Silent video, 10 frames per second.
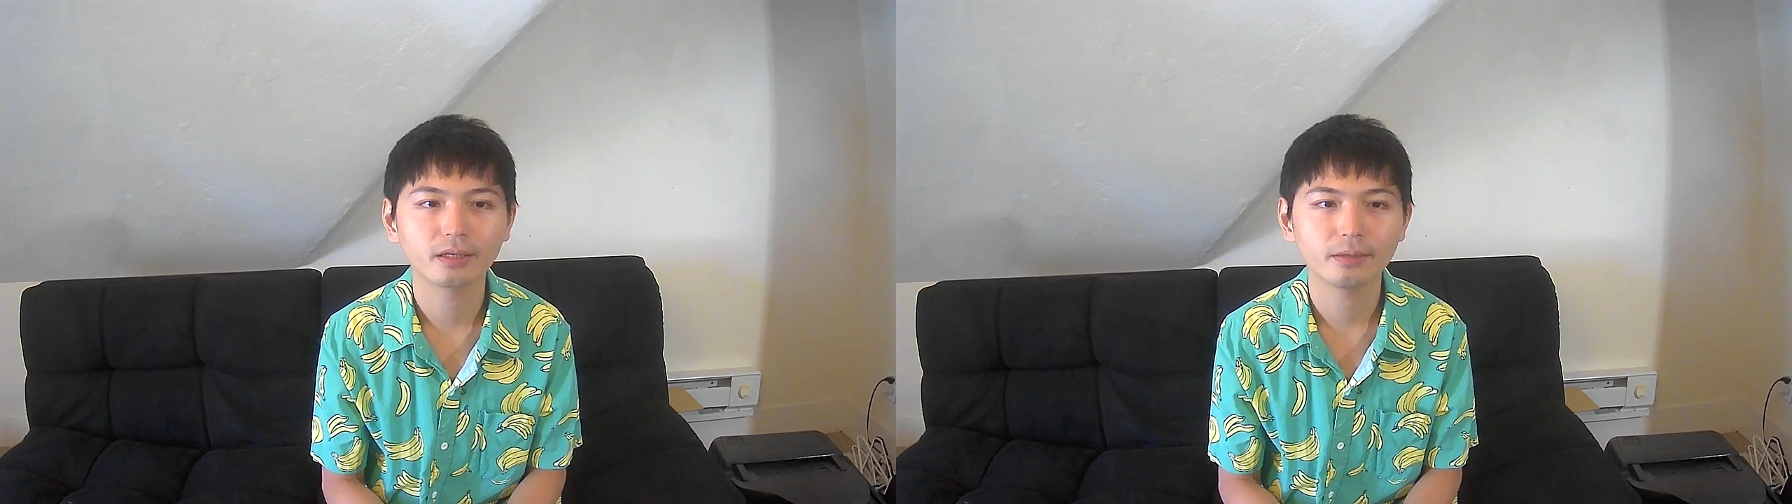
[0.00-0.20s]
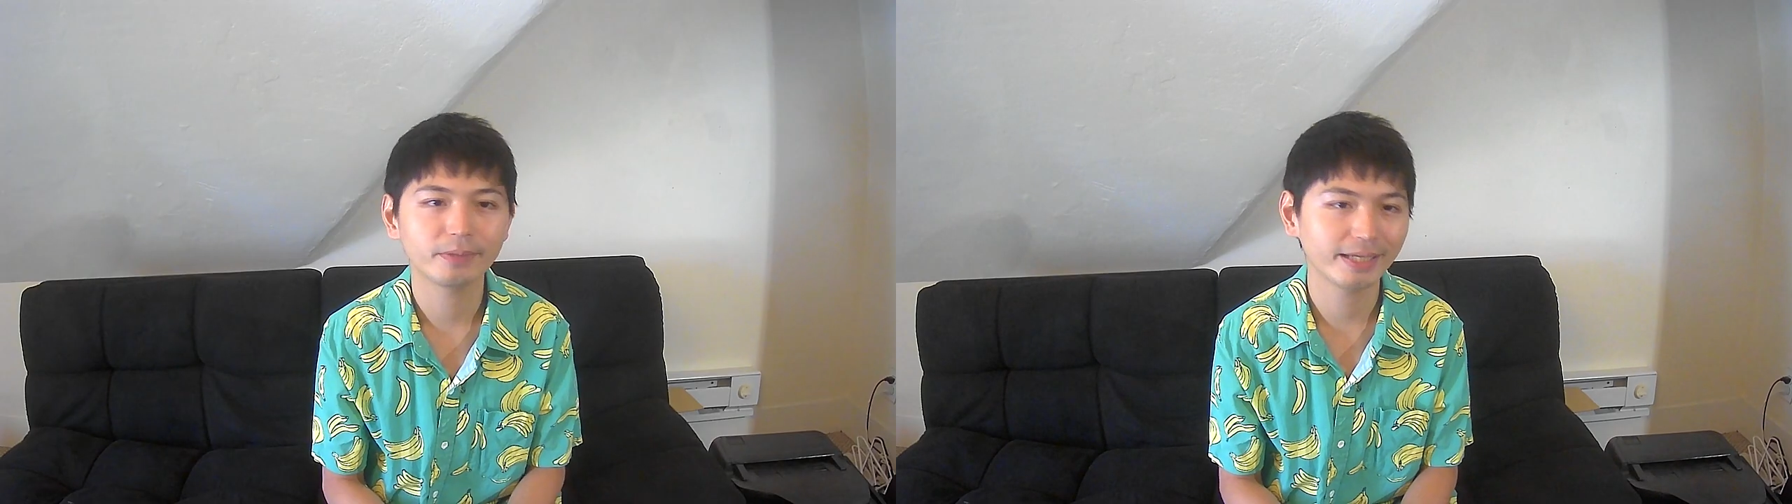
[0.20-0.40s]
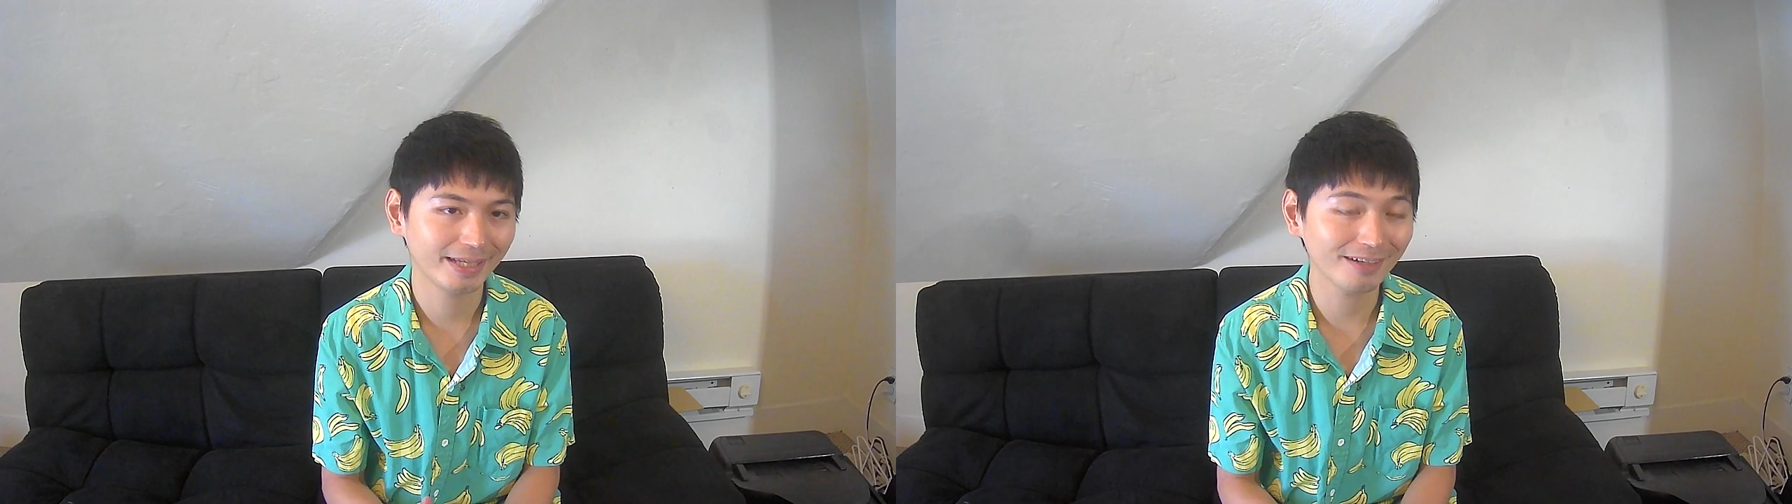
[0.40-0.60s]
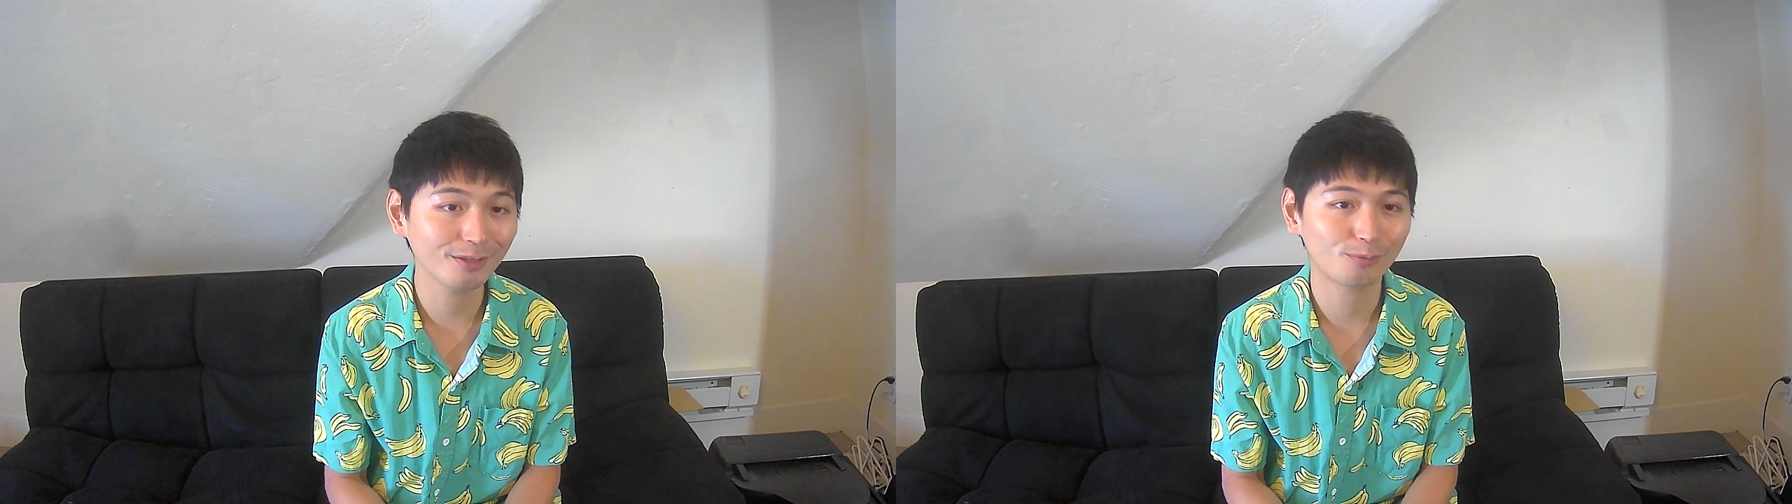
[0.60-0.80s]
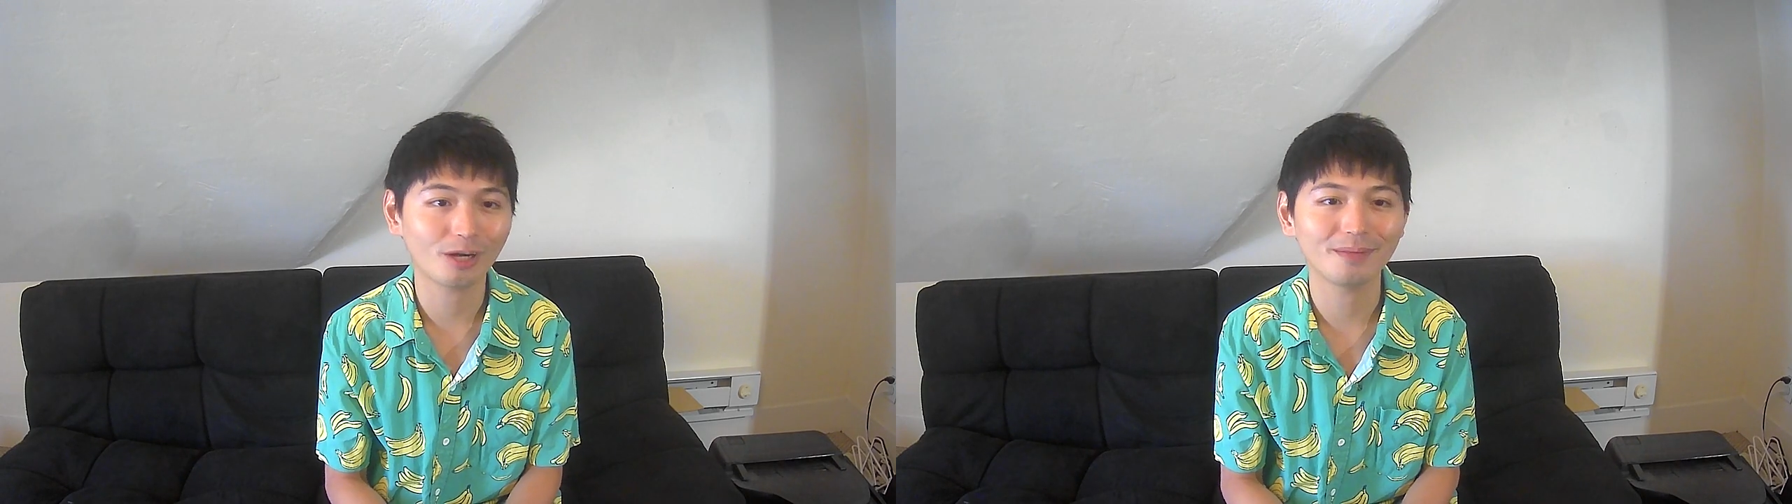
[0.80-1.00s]
But here's
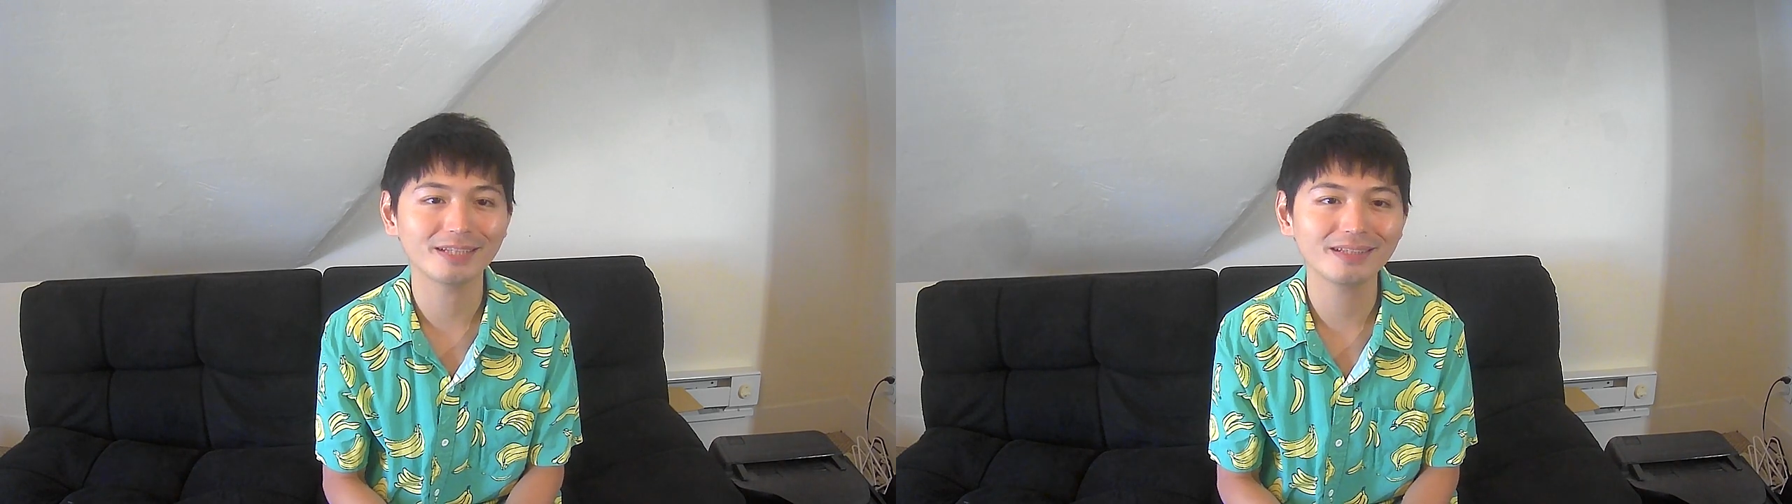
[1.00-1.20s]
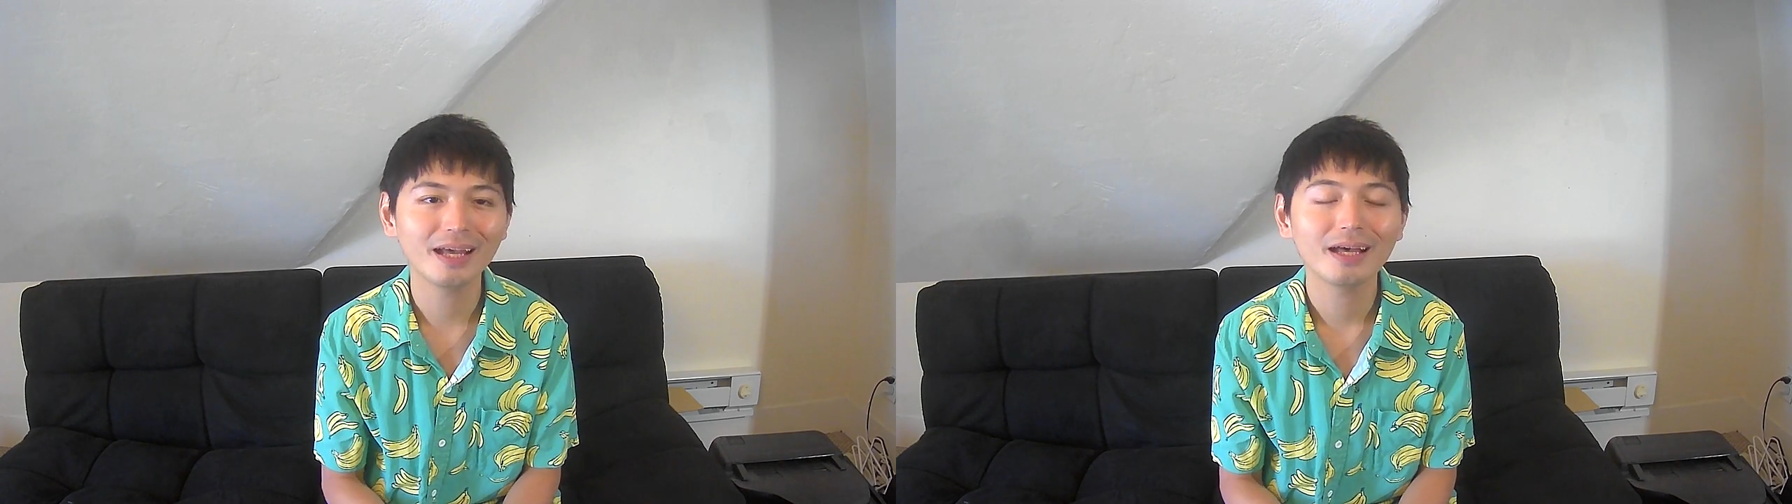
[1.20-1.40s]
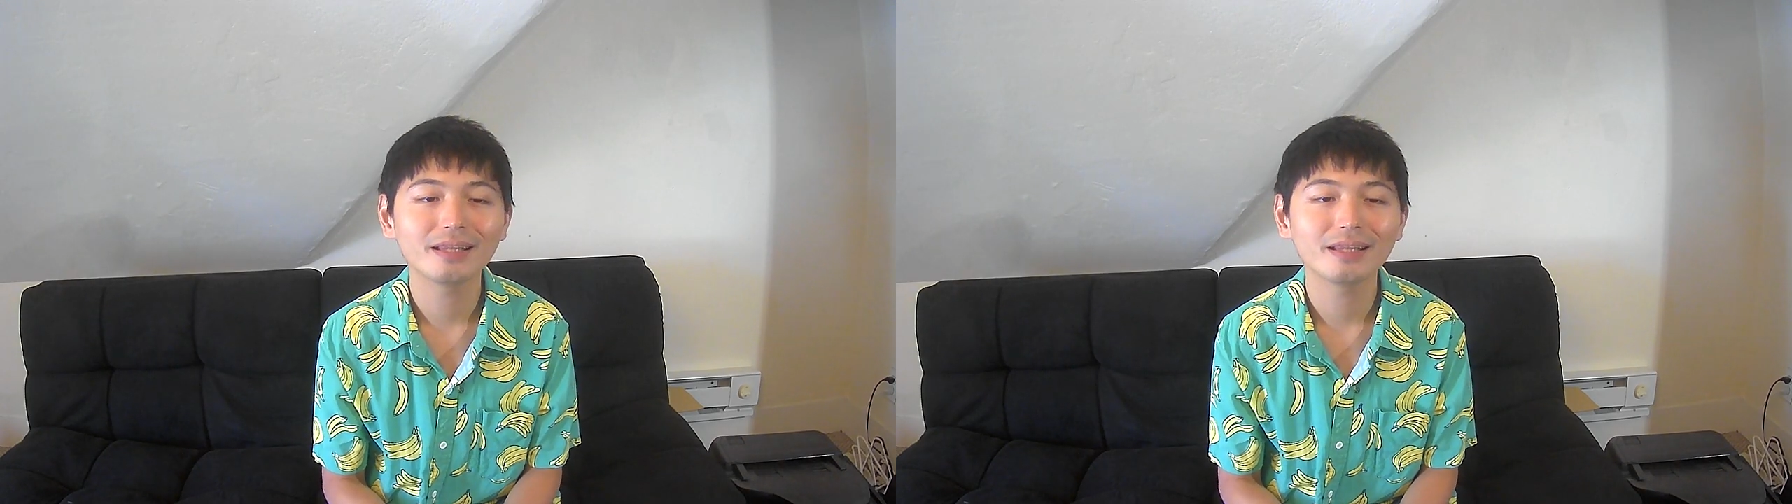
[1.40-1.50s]
the problem